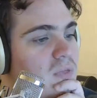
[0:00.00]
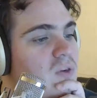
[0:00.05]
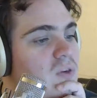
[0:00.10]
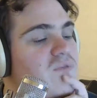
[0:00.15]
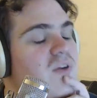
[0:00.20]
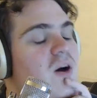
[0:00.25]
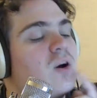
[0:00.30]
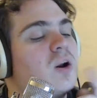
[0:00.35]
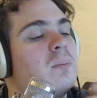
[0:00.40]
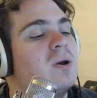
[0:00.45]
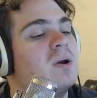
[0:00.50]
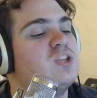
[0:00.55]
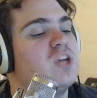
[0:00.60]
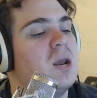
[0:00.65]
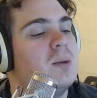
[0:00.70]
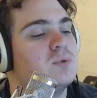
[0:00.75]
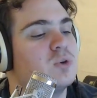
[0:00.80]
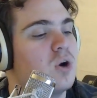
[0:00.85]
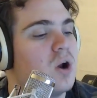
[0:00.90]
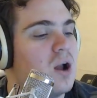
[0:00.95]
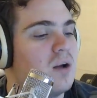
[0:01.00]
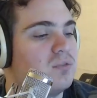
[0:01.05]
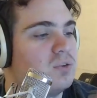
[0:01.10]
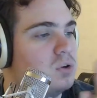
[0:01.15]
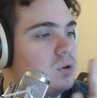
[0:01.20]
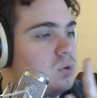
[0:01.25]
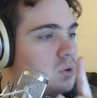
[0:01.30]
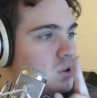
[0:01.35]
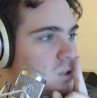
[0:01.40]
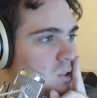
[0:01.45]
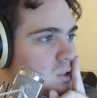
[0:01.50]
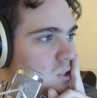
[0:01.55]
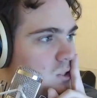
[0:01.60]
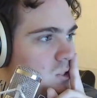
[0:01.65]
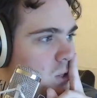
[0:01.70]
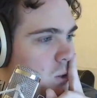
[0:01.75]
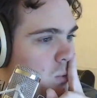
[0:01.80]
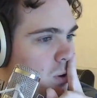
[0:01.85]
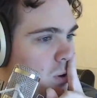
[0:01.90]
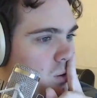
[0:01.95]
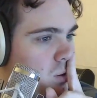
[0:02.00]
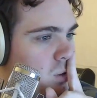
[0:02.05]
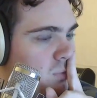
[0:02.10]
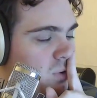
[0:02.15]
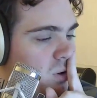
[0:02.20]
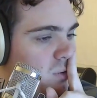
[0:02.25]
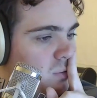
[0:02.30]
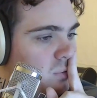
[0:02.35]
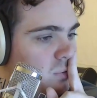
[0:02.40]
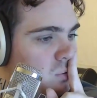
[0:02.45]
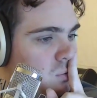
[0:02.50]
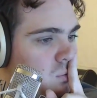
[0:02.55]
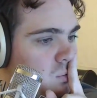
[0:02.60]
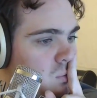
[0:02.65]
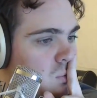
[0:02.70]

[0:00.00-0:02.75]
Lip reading: Founded by James Kraft, who is a relative of.